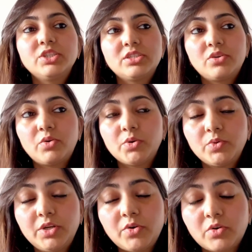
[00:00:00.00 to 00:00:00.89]
just not
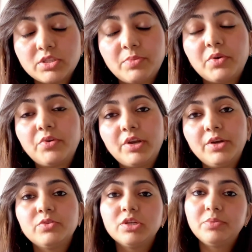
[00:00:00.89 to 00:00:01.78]
only talks about
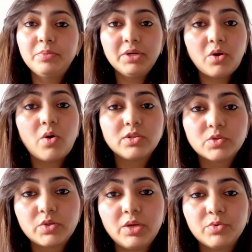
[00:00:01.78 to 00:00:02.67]
radiotherapy but
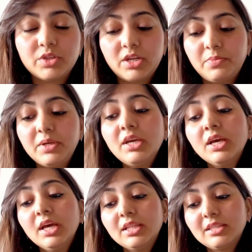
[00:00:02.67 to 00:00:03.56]
also chemotherapy.
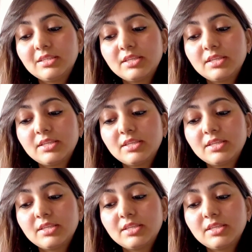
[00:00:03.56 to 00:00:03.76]
This